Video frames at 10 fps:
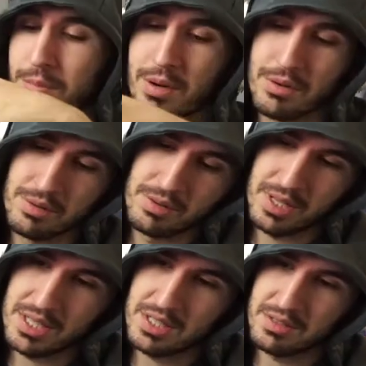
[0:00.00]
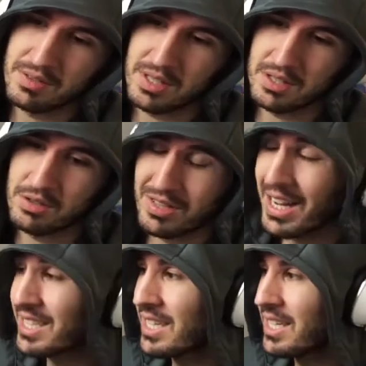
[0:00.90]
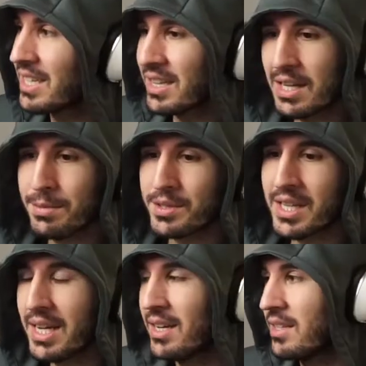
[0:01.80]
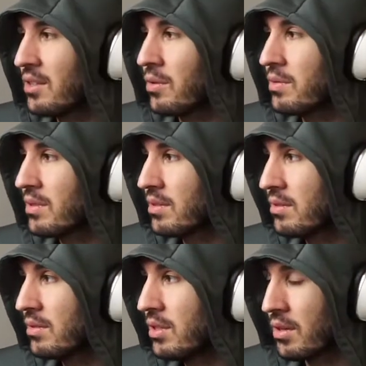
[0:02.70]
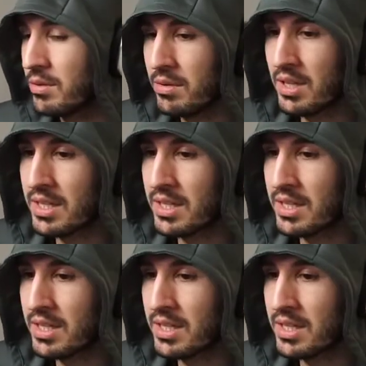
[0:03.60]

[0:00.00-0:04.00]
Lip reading: bro. That shit's fucking truth. Not saying that labels don't, you know, do the